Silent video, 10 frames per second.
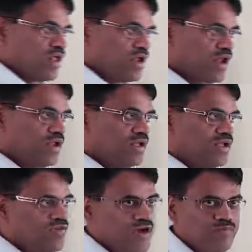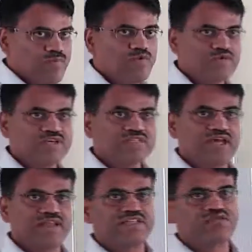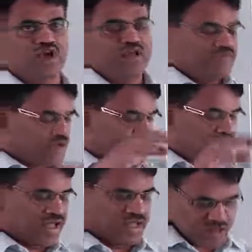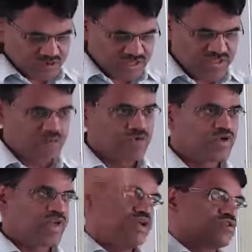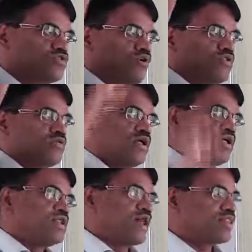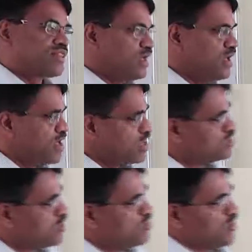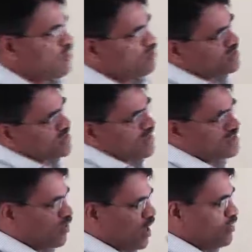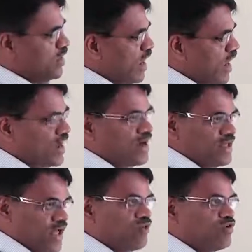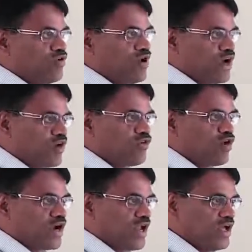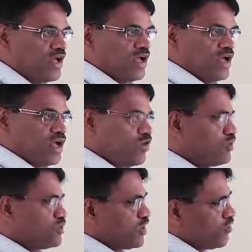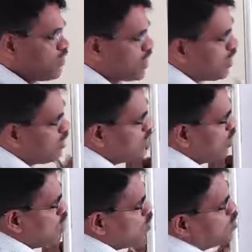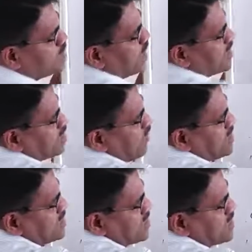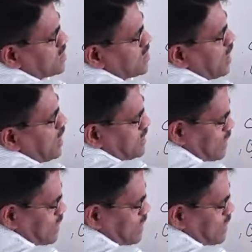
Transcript: Right? If I prove this, then it's fine because then I can use this subroutine to solve that thing. So if f is satisfiable, I already gave you a 4 click. You figure out who satisfies this class.